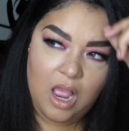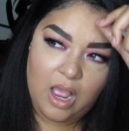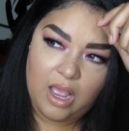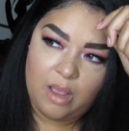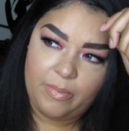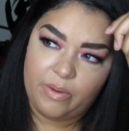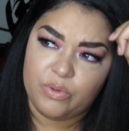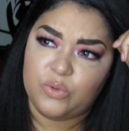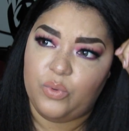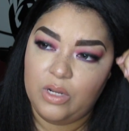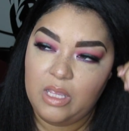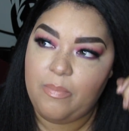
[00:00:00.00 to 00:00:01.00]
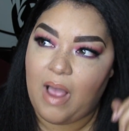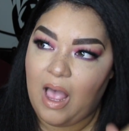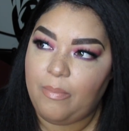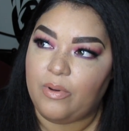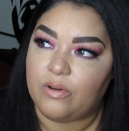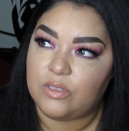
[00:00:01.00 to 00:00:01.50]
It was really
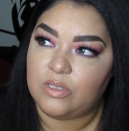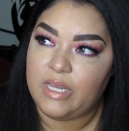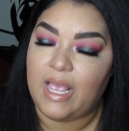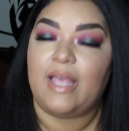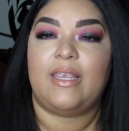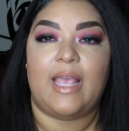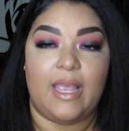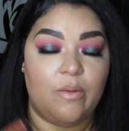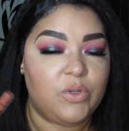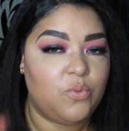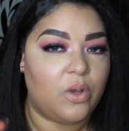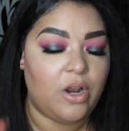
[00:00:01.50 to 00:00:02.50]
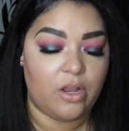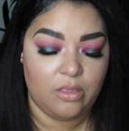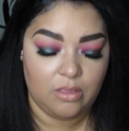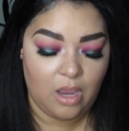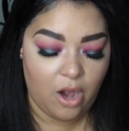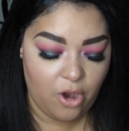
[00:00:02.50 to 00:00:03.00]
popular, so yeah, it was one of
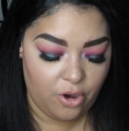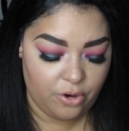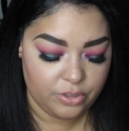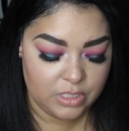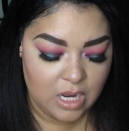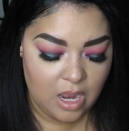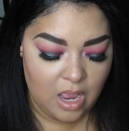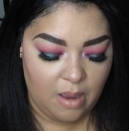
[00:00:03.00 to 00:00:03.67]
hers,